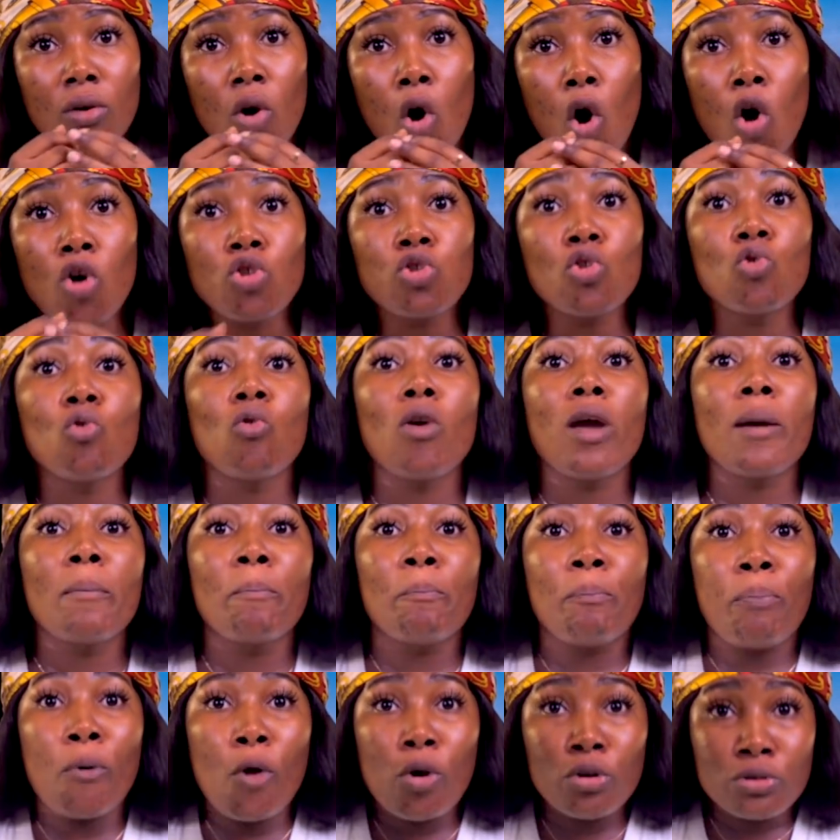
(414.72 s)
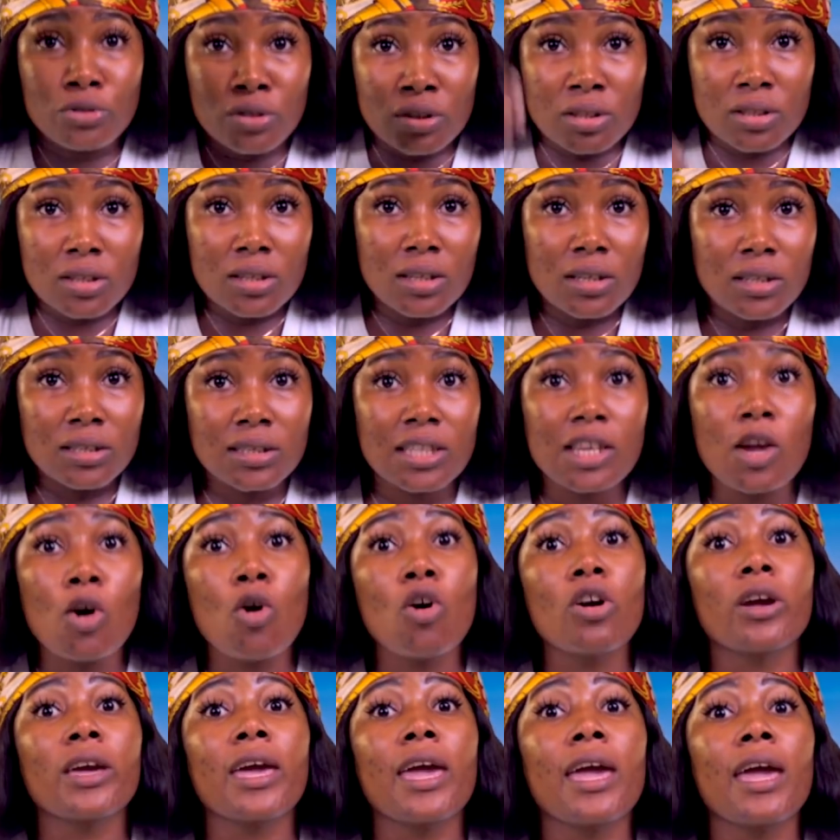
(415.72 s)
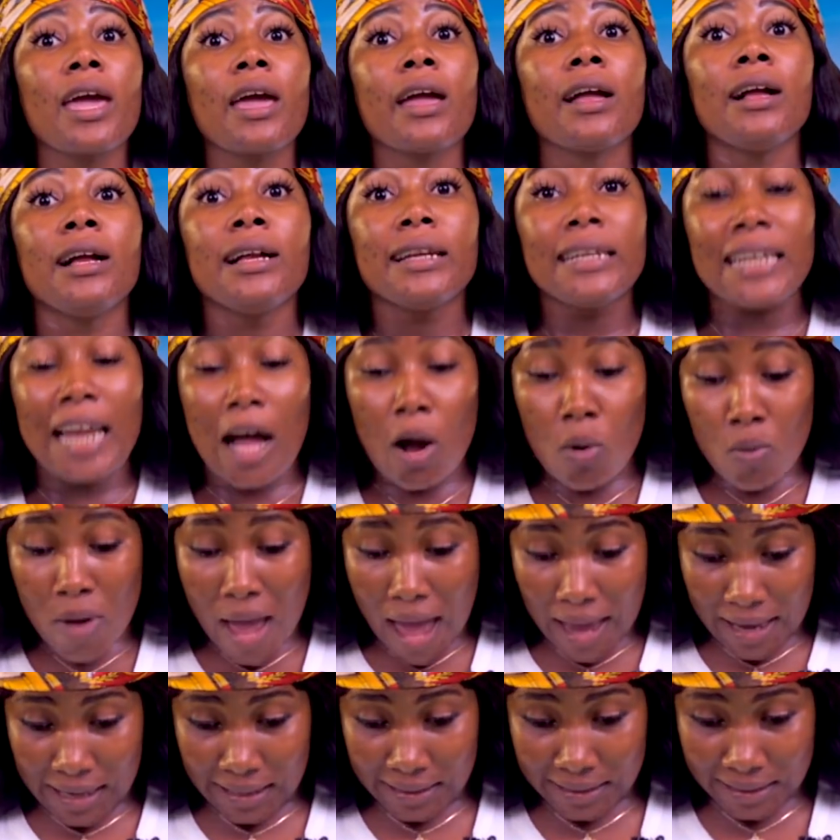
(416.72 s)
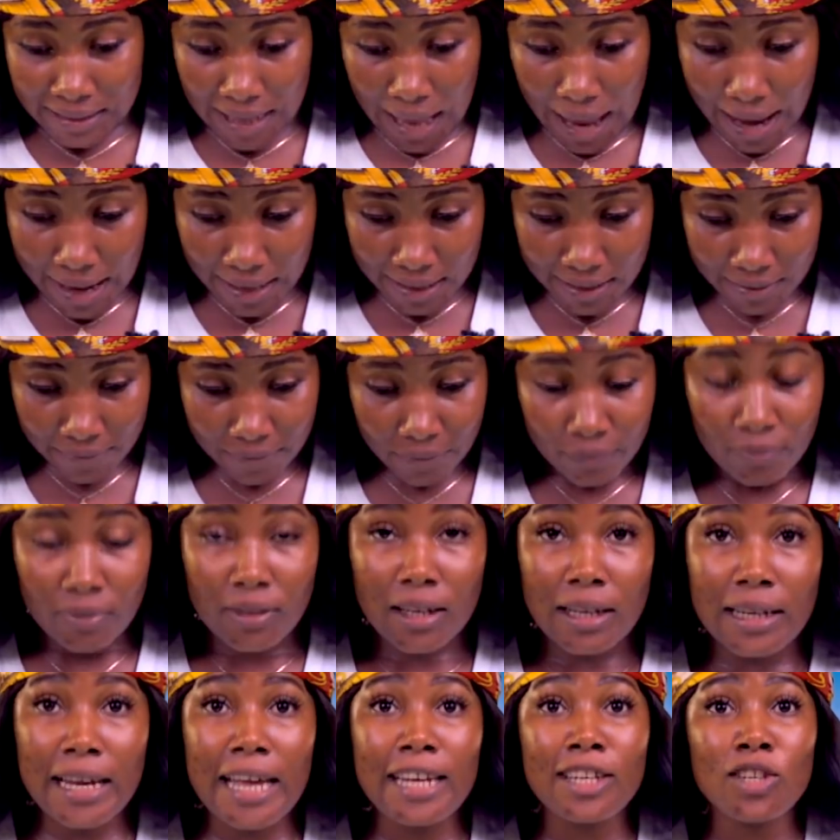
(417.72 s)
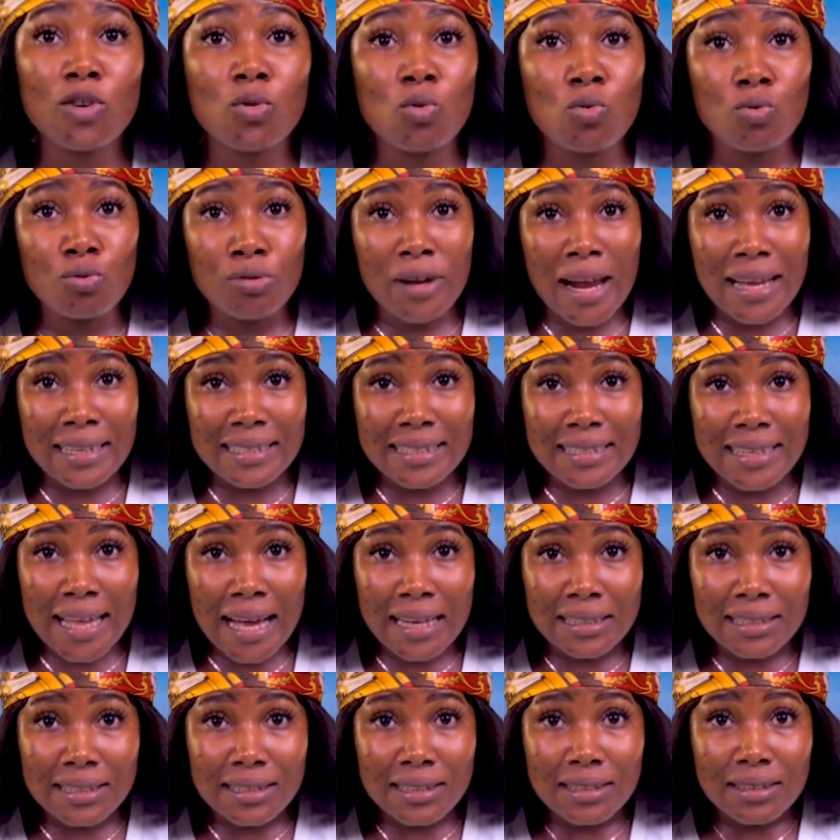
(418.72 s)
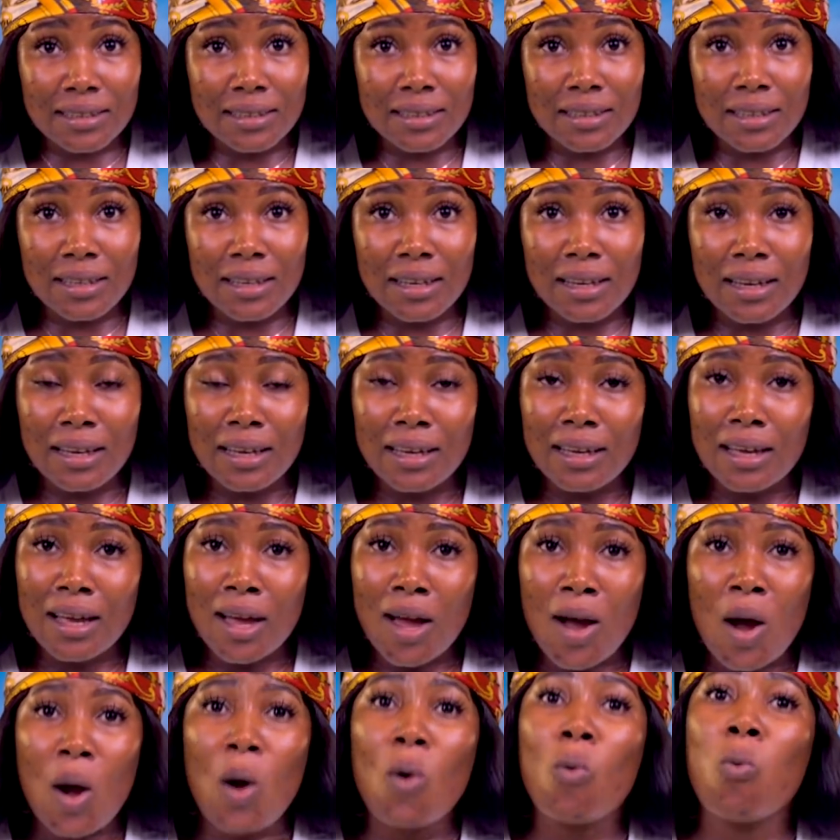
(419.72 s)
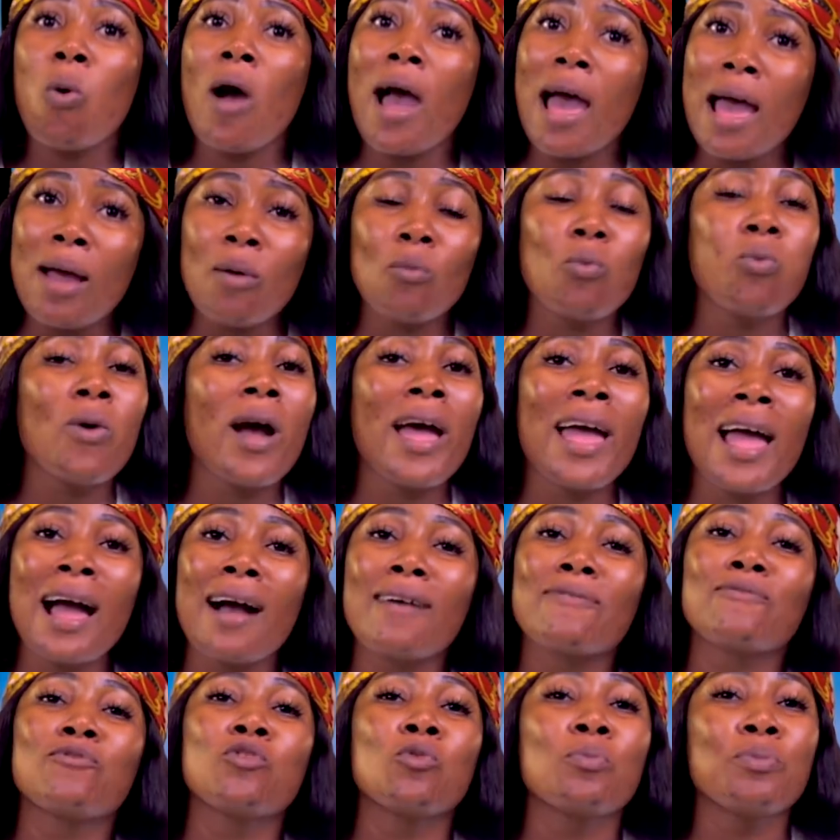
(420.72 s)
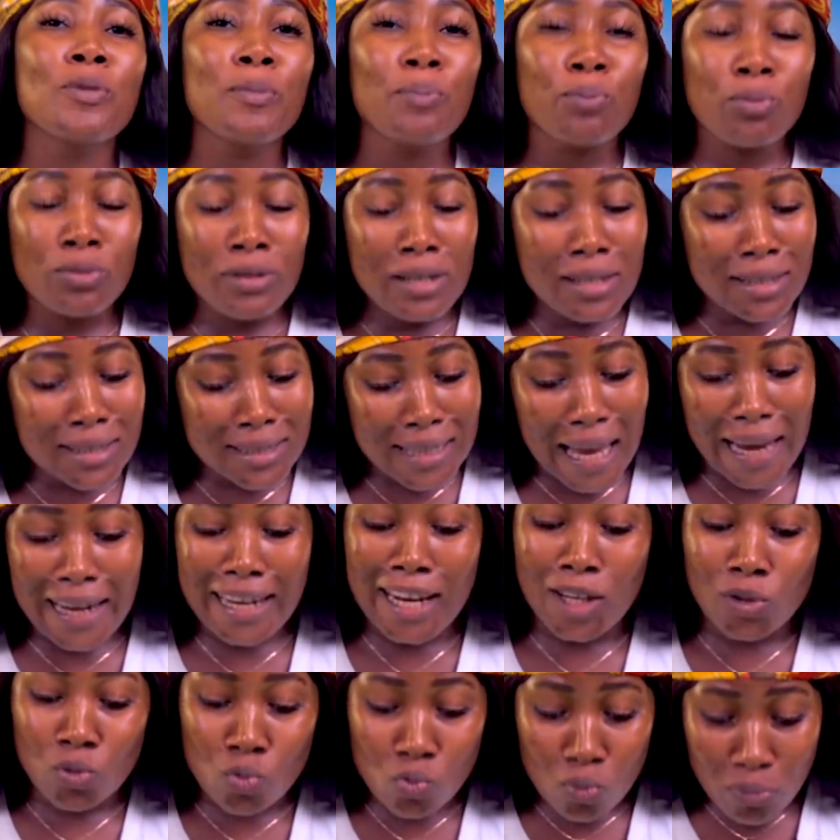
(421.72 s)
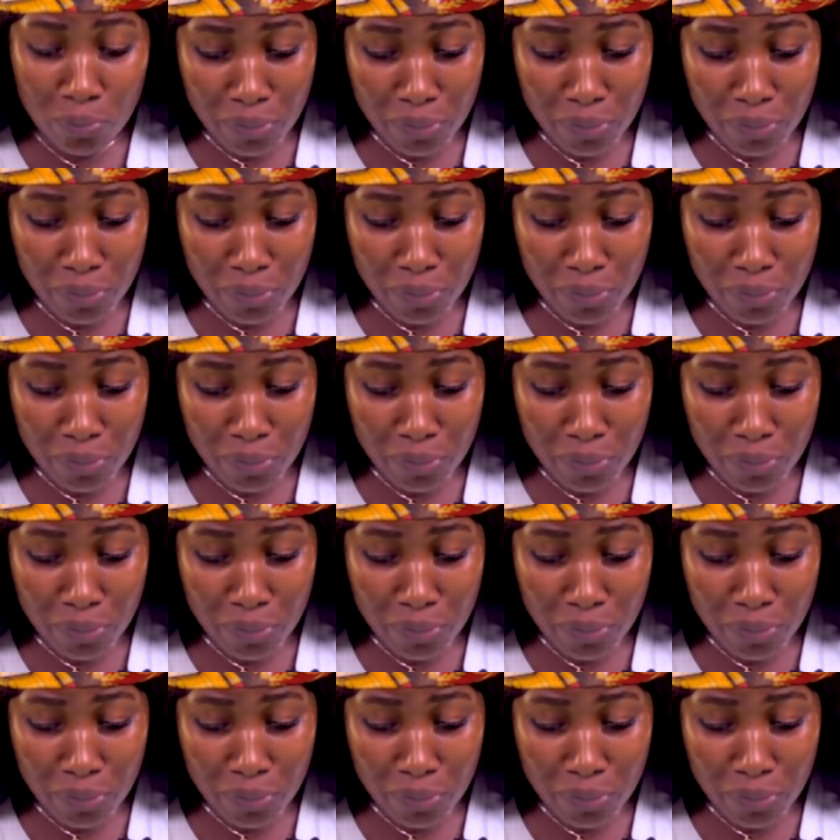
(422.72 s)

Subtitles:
Or you go impose. Say, okay, now we are inside. Let the Quran start. Why have you people decided to